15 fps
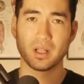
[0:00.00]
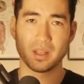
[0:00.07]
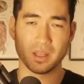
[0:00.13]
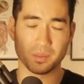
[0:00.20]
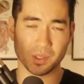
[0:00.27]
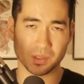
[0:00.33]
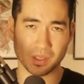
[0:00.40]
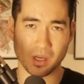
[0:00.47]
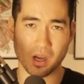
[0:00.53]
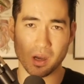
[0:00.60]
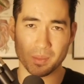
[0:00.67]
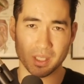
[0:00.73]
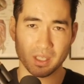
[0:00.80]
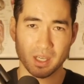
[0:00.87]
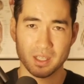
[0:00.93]
The most
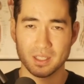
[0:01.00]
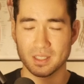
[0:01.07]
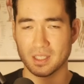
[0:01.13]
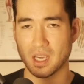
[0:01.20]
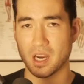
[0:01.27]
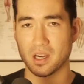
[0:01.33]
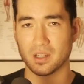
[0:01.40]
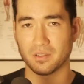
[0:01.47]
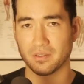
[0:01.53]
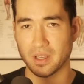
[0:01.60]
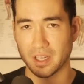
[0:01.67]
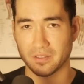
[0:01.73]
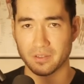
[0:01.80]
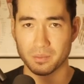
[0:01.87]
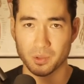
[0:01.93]
common undesired
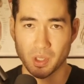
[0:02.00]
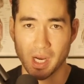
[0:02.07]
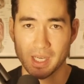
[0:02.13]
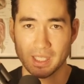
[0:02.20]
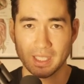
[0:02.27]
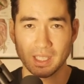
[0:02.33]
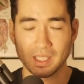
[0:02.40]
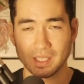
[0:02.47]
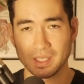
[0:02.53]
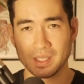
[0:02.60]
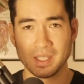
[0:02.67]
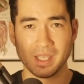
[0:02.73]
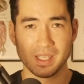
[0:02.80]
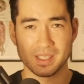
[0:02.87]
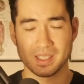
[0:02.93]
effect from dry needling
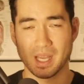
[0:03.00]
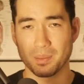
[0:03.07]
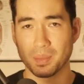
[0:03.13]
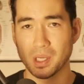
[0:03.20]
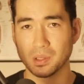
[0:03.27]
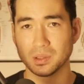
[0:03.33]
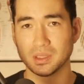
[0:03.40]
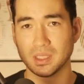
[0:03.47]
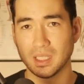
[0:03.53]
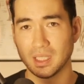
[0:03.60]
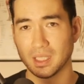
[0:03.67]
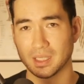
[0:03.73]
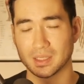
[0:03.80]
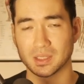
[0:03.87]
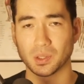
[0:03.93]
is that
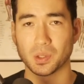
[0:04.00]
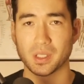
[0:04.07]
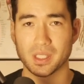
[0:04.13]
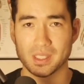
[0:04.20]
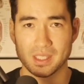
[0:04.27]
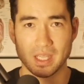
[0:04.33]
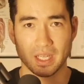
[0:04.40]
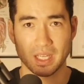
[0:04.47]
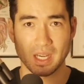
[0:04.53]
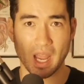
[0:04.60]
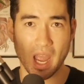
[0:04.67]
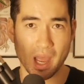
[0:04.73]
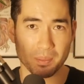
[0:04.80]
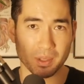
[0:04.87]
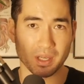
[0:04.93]
post-needling soreness that can
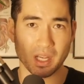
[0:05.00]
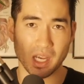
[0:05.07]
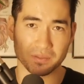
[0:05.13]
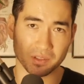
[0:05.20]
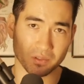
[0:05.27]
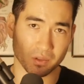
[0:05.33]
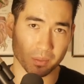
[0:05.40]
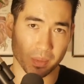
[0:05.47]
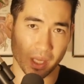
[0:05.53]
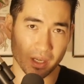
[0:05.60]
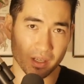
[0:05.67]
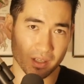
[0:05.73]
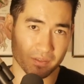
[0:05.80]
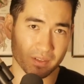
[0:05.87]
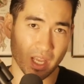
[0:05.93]
happen after
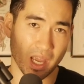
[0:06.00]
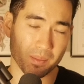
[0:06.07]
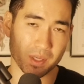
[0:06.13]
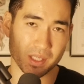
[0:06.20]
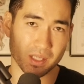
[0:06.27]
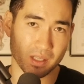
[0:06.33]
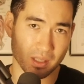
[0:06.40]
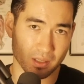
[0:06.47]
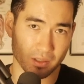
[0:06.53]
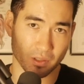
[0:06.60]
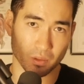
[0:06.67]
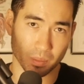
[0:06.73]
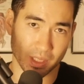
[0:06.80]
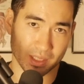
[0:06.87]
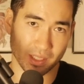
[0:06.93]
repetitive damage to the
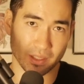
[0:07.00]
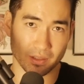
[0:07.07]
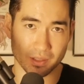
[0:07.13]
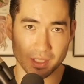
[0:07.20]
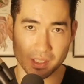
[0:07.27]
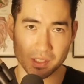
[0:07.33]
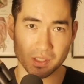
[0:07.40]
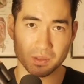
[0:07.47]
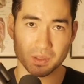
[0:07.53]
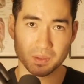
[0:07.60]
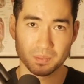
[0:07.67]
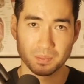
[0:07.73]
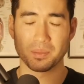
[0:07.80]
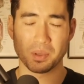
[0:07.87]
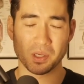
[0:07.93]
neuromuscular tissues.
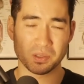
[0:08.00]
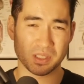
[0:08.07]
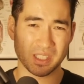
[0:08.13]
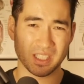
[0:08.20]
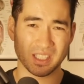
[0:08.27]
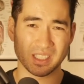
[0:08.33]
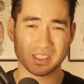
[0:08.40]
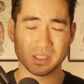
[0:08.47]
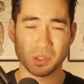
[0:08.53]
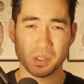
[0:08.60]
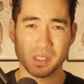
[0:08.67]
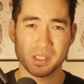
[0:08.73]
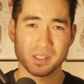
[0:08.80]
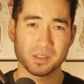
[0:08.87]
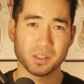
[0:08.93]
The post-needling
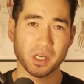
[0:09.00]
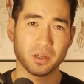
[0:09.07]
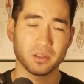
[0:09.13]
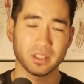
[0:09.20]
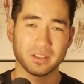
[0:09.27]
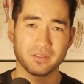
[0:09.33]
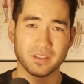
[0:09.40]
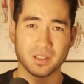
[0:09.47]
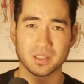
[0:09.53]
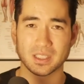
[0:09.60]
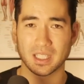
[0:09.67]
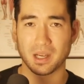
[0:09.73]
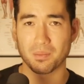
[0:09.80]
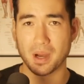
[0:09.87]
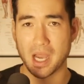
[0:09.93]
soreness generally feels
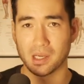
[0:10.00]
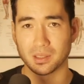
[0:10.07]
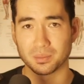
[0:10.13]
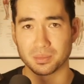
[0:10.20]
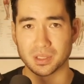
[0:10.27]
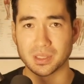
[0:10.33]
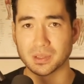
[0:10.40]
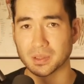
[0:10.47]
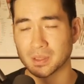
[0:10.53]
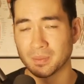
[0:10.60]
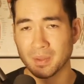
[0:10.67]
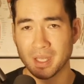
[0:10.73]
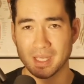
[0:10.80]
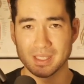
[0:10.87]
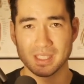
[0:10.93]
like a mild bruise,
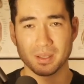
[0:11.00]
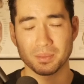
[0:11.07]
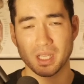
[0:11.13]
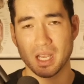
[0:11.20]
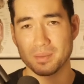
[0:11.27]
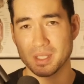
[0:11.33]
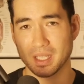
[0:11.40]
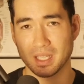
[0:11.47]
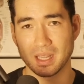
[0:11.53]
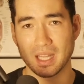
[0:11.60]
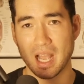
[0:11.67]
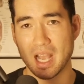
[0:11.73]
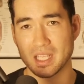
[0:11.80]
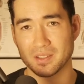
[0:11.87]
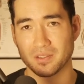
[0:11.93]
and sometimes it can
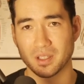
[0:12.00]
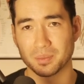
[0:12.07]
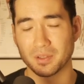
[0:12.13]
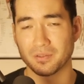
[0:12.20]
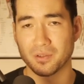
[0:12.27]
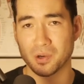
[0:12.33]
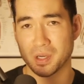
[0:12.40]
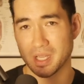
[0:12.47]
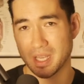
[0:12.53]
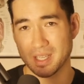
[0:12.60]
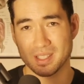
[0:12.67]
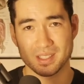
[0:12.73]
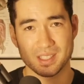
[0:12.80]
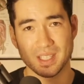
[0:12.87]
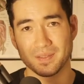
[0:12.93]
last for up to 48
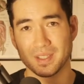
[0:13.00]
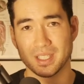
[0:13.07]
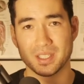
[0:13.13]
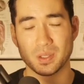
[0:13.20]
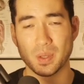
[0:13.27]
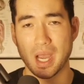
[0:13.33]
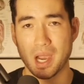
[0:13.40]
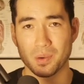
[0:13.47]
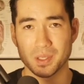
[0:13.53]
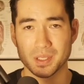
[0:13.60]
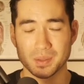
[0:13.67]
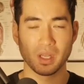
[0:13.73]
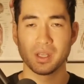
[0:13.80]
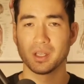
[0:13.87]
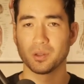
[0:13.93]
to 72 hours,
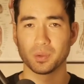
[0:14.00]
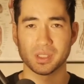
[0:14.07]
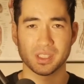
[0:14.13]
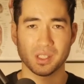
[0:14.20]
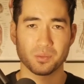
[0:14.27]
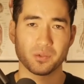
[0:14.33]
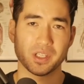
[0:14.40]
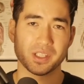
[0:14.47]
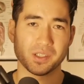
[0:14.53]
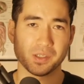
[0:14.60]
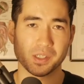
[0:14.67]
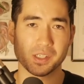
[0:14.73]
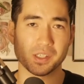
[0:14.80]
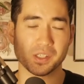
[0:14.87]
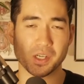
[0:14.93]
with some
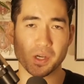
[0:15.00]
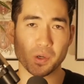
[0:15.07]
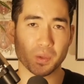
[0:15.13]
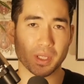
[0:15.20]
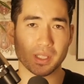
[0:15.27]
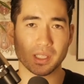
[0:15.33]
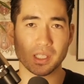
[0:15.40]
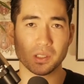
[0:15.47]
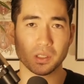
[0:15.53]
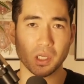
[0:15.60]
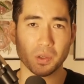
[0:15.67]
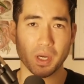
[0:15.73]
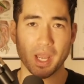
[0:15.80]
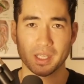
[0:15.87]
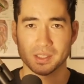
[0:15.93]
research to show that
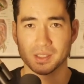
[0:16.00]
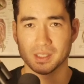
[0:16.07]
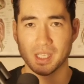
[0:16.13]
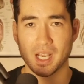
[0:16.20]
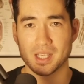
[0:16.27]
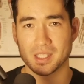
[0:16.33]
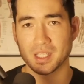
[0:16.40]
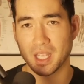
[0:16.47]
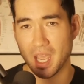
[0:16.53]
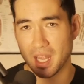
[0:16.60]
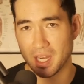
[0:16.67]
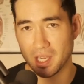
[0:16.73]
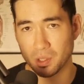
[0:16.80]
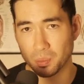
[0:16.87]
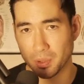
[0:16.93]
low-load exercise can
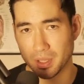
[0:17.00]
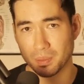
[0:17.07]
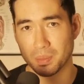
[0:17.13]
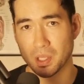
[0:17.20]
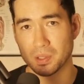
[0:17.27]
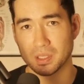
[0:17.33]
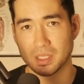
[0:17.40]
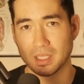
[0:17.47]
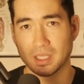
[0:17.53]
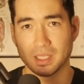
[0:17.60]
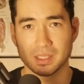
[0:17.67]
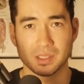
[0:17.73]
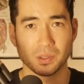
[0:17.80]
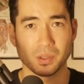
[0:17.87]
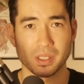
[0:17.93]
help with the post-needling
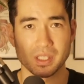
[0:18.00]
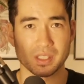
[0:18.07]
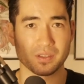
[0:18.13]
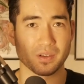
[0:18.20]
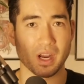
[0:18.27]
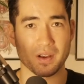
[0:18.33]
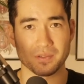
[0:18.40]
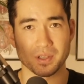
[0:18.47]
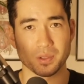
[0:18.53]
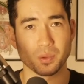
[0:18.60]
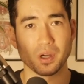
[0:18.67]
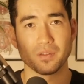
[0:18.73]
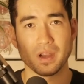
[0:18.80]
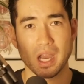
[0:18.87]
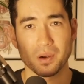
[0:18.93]
soreness for after
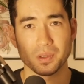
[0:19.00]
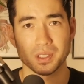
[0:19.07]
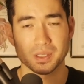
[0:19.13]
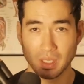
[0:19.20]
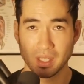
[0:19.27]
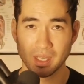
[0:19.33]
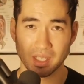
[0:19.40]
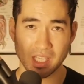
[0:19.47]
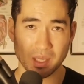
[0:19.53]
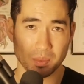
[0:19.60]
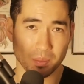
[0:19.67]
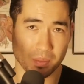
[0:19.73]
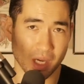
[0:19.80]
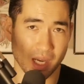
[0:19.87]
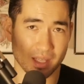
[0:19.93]
12 hours. Keep
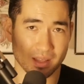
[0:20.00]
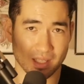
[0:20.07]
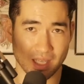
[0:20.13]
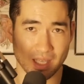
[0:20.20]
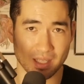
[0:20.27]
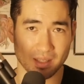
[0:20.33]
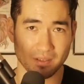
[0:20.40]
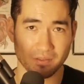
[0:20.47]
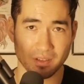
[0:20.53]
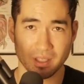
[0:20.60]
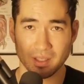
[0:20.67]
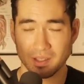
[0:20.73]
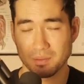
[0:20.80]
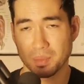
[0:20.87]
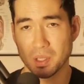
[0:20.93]
in mind that the
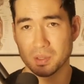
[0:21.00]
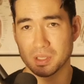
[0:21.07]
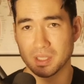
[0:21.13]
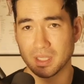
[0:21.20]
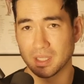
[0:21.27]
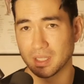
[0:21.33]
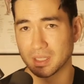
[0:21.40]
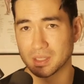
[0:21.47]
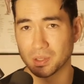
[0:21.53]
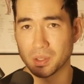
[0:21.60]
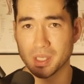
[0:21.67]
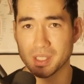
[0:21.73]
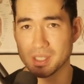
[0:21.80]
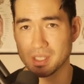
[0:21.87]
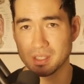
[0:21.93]
feeling of post-needling
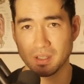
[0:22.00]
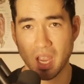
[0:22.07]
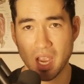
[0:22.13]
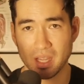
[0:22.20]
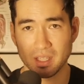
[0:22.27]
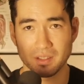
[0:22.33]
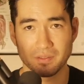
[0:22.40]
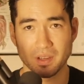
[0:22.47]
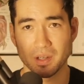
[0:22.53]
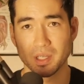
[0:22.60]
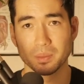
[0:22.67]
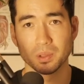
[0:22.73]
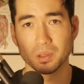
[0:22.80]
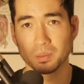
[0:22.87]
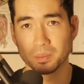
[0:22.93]
soreness is highly
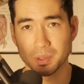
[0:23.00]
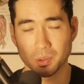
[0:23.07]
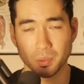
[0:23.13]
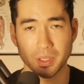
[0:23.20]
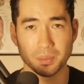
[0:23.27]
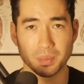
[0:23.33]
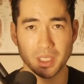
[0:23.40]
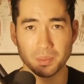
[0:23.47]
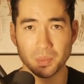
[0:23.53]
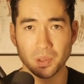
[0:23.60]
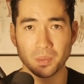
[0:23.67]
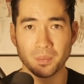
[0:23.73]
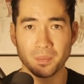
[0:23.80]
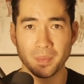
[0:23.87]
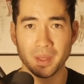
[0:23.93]
variable between
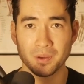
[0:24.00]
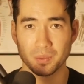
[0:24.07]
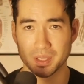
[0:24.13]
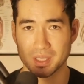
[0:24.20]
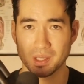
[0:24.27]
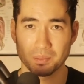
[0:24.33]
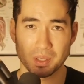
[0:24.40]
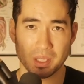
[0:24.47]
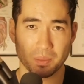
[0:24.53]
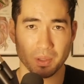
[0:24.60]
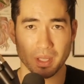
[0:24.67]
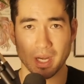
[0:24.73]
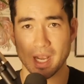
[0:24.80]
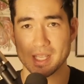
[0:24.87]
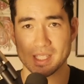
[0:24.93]
people, with some people
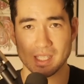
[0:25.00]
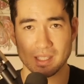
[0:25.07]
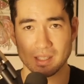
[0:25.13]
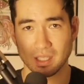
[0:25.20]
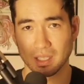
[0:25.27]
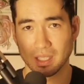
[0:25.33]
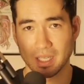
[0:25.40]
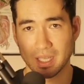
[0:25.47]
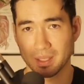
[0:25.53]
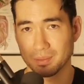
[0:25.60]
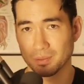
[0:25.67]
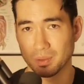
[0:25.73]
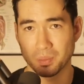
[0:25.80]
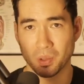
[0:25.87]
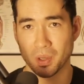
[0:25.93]
that I see in the clinic
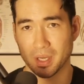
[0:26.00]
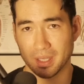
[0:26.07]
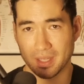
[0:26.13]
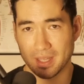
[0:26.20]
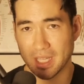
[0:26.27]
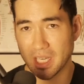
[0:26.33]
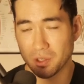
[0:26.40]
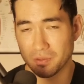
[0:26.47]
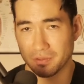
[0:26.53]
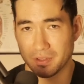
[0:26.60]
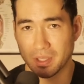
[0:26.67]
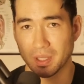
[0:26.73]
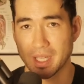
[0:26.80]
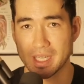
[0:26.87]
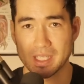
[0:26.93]
reporting that they don't
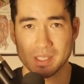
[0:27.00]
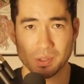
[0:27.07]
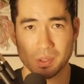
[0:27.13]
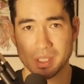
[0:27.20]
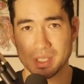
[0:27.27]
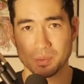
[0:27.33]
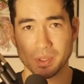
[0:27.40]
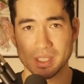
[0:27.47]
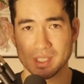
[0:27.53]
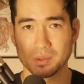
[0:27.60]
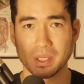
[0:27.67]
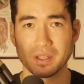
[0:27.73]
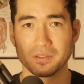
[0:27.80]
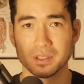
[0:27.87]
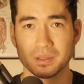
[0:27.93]
feel any soreness
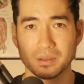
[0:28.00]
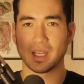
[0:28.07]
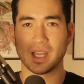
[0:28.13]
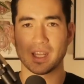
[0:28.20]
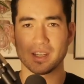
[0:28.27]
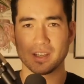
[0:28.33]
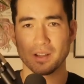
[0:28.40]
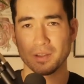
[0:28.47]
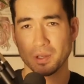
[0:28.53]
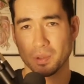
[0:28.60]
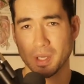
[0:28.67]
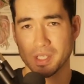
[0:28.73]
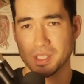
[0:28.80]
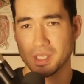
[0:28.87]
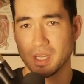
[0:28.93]
whatsoever. And another
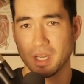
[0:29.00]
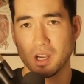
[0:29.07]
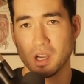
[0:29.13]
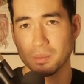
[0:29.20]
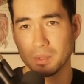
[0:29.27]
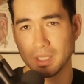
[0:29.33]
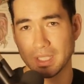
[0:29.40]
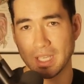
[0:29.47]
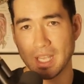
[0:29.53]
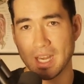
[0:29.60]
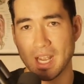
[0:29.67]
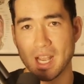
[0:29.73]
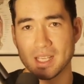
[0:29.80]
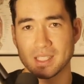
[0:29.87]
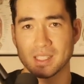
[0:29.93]
question I commonly get
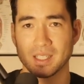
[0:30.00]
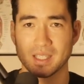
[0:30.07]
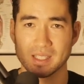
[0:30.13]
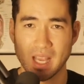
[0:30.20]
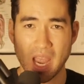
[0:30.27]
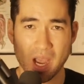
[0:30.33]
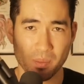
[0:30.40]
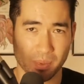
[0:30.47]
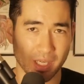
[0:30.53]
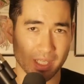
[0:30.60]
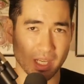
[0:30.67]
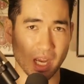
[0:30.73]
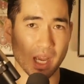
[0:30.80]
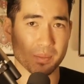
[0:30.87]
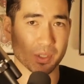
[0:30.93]
asked is, how many
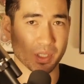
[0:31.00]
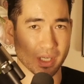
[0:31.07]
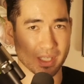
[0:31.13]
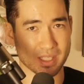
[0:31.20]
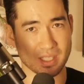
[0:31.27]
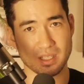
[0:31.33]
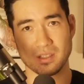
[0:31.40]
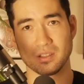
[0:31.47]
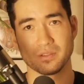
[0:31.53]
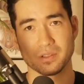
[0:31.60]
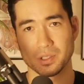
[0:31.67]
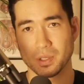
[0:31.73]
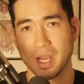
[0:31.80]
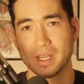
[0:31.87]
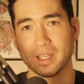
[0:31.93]
times I see you for
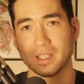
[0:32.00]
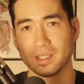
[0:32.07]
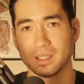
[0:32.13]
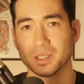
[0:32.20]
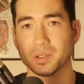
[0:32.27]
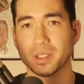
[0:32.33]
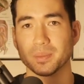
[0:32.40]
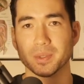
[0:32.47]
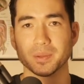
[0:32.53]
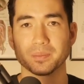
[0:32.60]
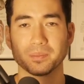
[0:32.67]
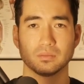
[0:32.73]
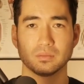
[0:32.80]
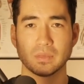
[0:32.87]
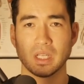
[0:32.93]
dry needling treatment?
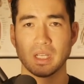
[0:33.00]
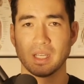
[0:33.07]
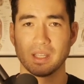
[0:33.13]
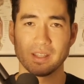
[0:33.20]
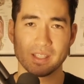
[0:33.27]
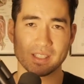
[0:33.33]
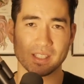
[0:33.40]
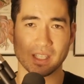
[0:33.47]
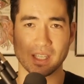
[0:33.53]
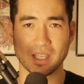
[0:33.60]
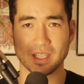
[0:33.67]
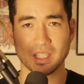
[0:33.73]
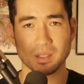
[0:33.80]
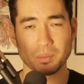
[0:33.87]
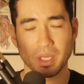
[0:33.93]
And this
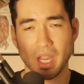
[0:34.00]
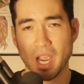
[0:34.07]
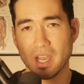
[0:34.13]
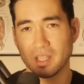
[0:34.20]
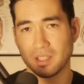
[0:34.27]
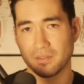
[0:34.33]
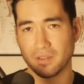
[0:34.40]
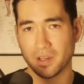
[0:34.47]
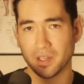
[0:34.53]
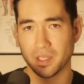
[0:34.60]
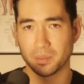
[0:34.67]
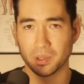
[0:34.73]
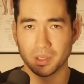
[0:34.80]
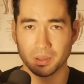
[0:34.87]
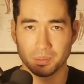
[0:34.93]
again can be highly
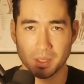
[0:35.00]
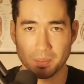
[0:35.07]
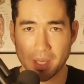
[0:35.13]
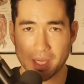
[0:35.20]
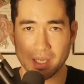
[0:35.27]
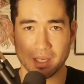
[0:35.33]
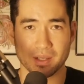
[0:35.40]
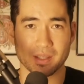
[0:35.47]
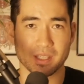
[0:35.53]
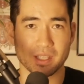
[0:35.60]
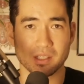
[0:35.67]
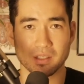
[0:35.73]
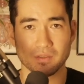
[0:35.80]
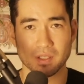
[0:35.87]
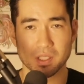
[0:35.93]
variable depending on the
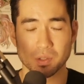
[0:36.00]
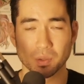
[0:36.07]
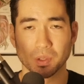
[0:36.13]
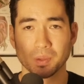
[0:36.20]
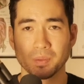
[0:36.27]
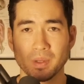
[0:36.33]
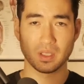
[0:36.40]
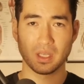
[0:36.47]
individual.